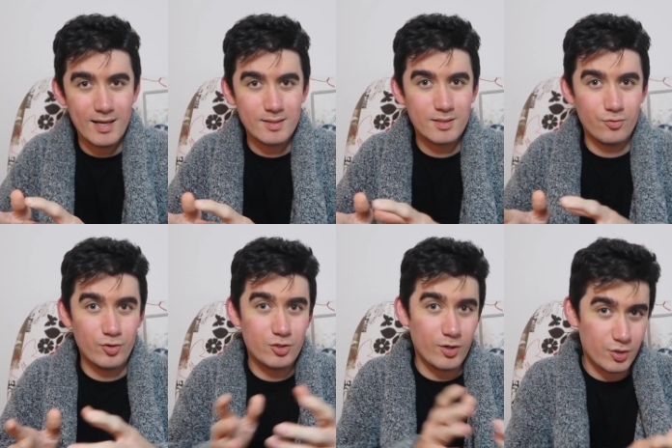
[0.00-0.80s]
as
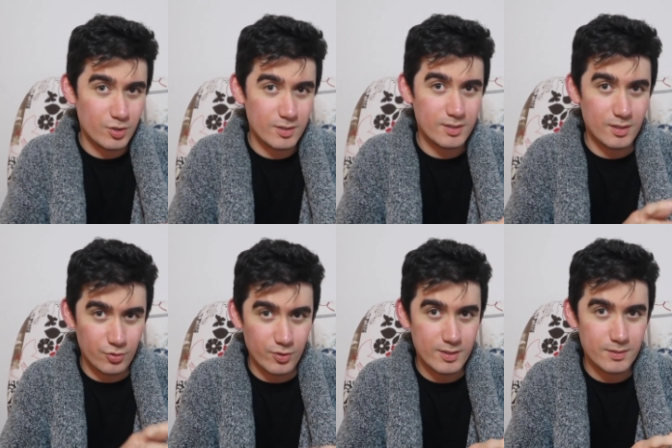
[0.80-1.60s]
restrictions
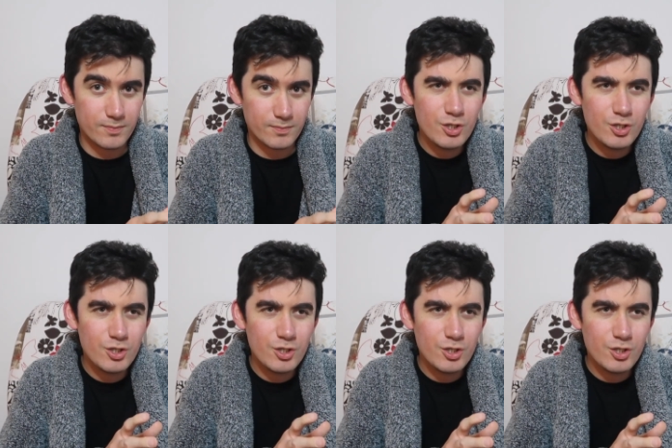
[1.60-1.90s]
increase.